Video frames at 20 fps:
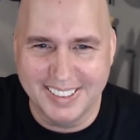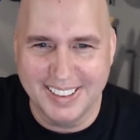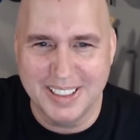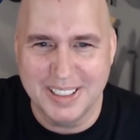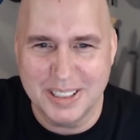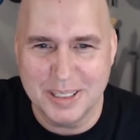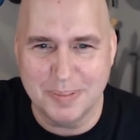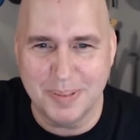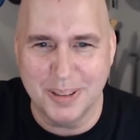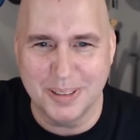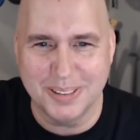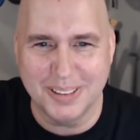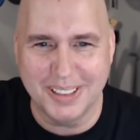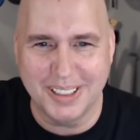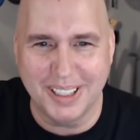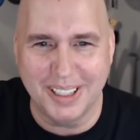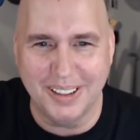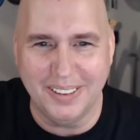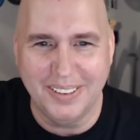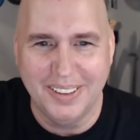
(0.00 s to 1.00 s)
that it's supposed to
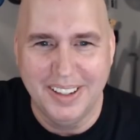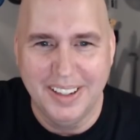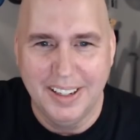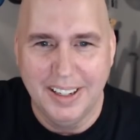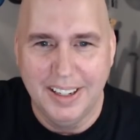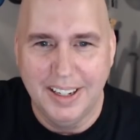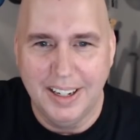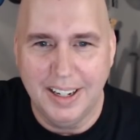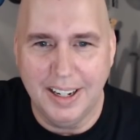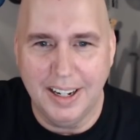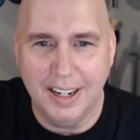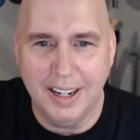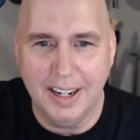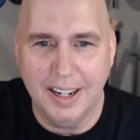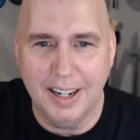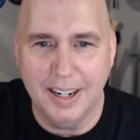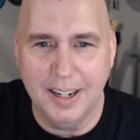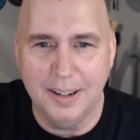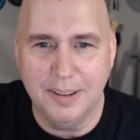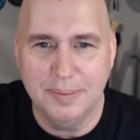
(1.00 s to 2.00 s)
go.
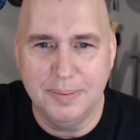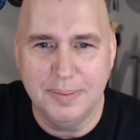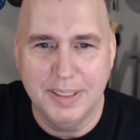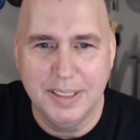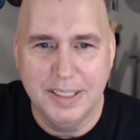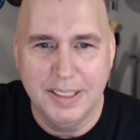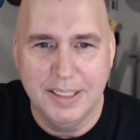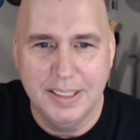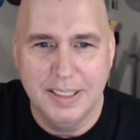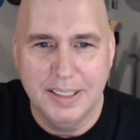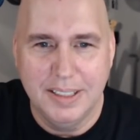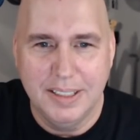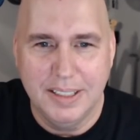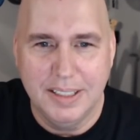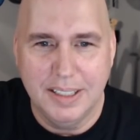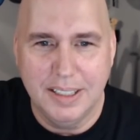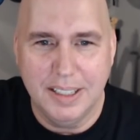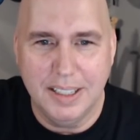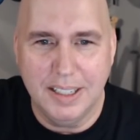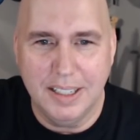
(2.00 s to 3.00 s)
Um,
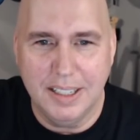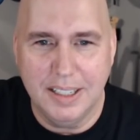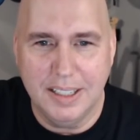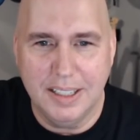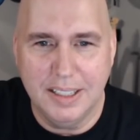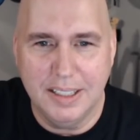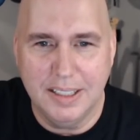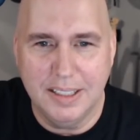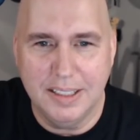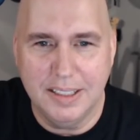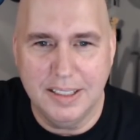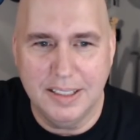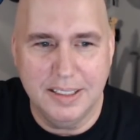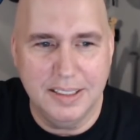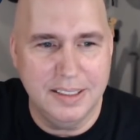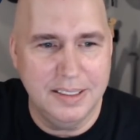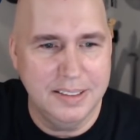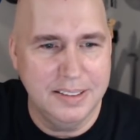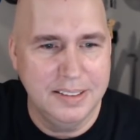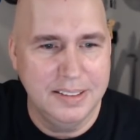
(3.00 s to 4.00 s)

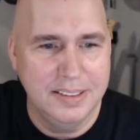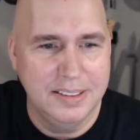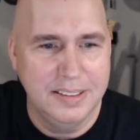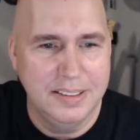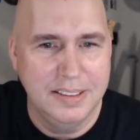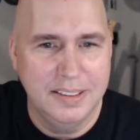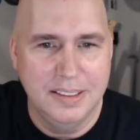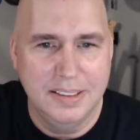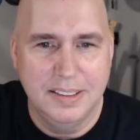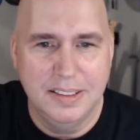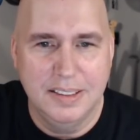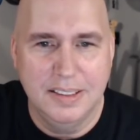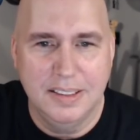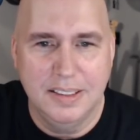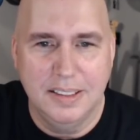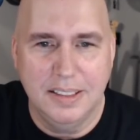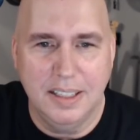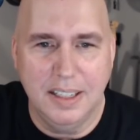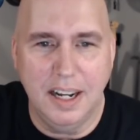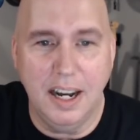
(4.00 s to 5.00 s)
uh, oh,
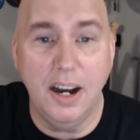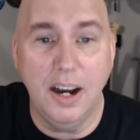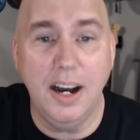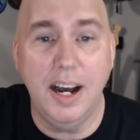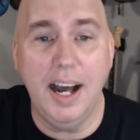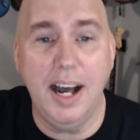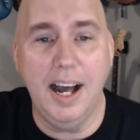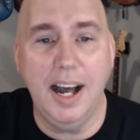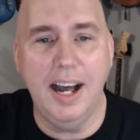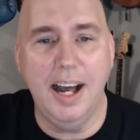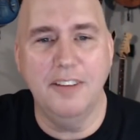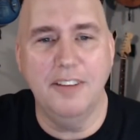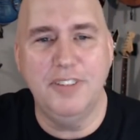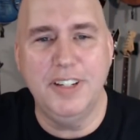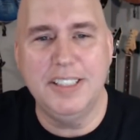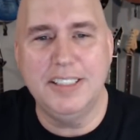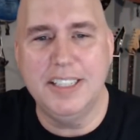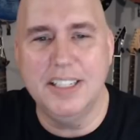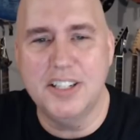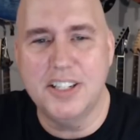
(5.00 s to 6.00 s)
ah, uh,
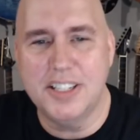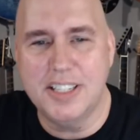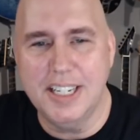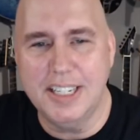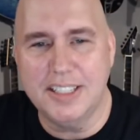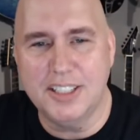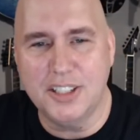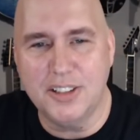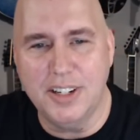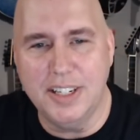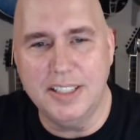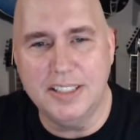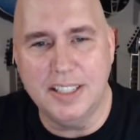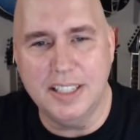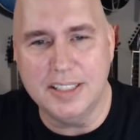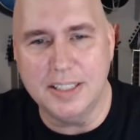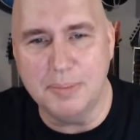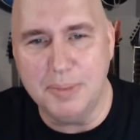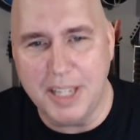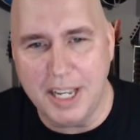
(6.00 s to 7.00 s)
Vintage Six String
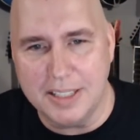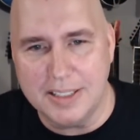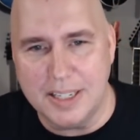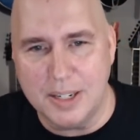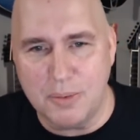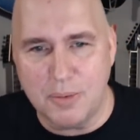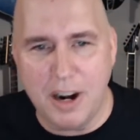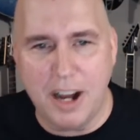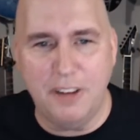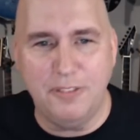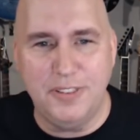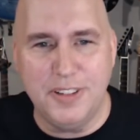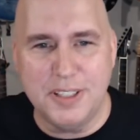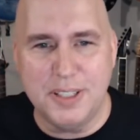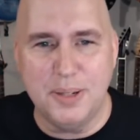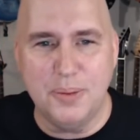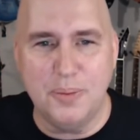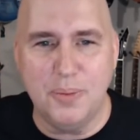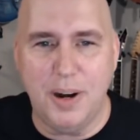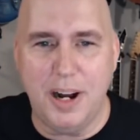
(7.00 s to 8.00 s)
says, I'm guessing Ralph
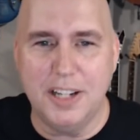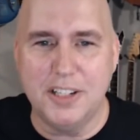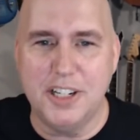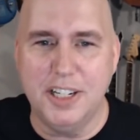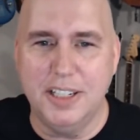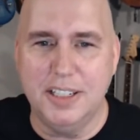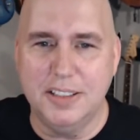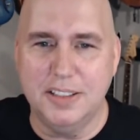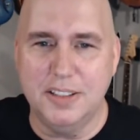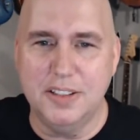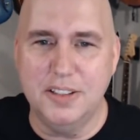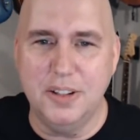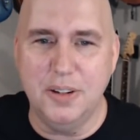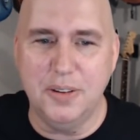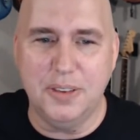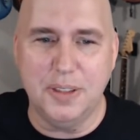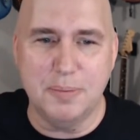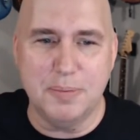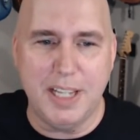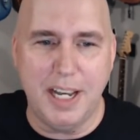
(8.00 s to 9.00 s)
isn't watching because there's no
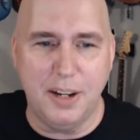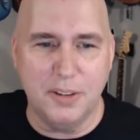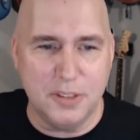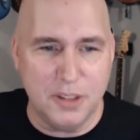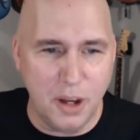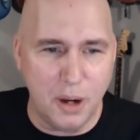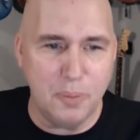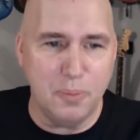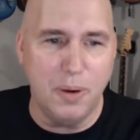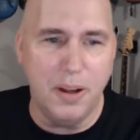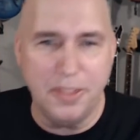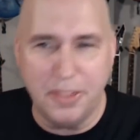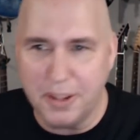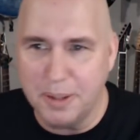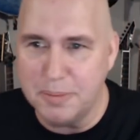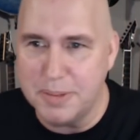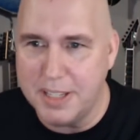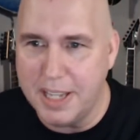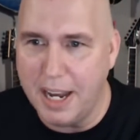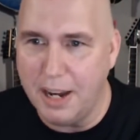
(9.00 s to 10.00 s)
thumbs down. No, one
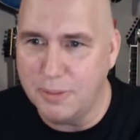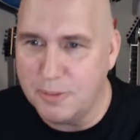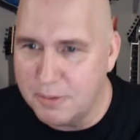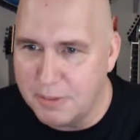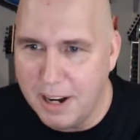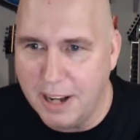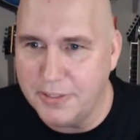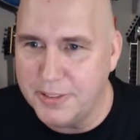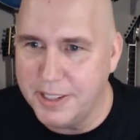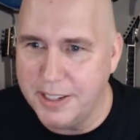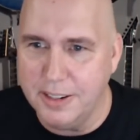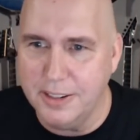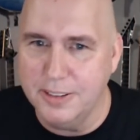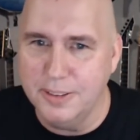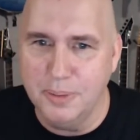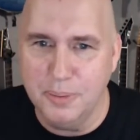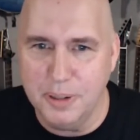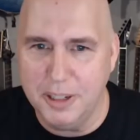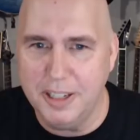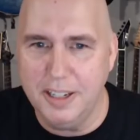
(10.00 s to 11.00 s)
thumbs down. Ralph's here.
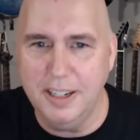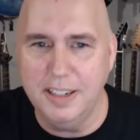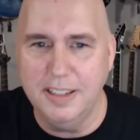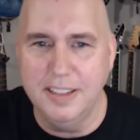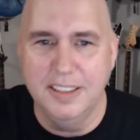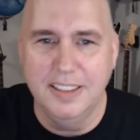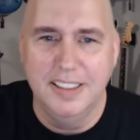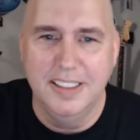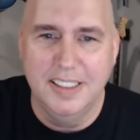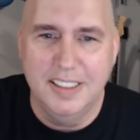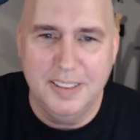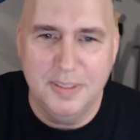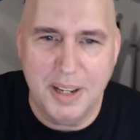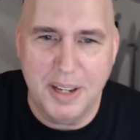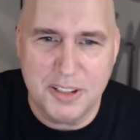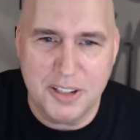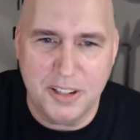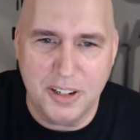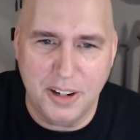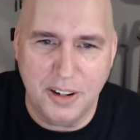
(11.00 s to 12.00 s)
We're good.
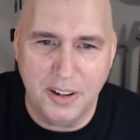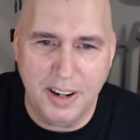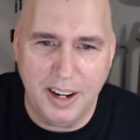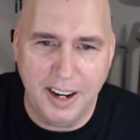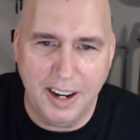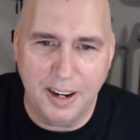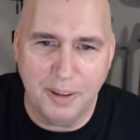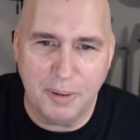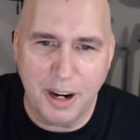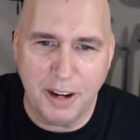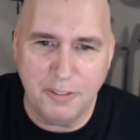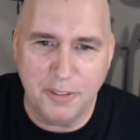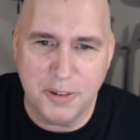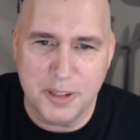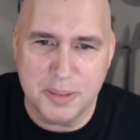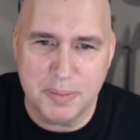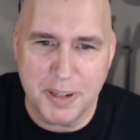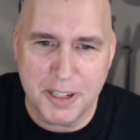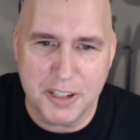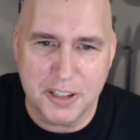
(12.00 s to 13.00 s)
As you know, uh, Ralph
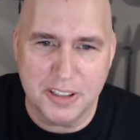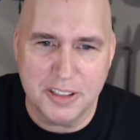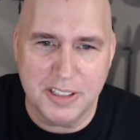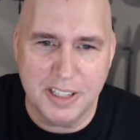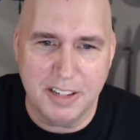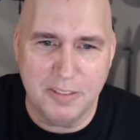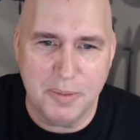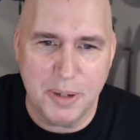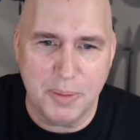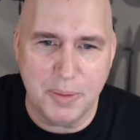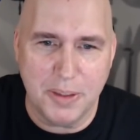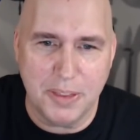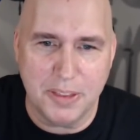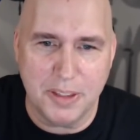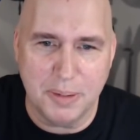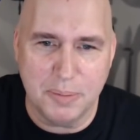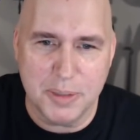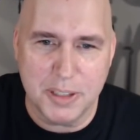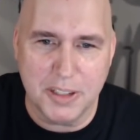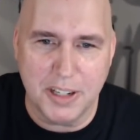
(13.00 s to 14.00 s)
always makes sure to give me one
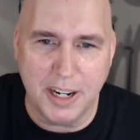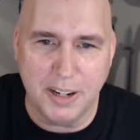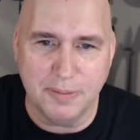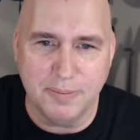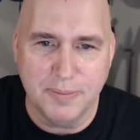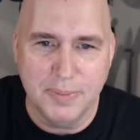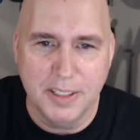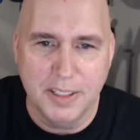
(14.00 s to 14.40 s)
thumbs down.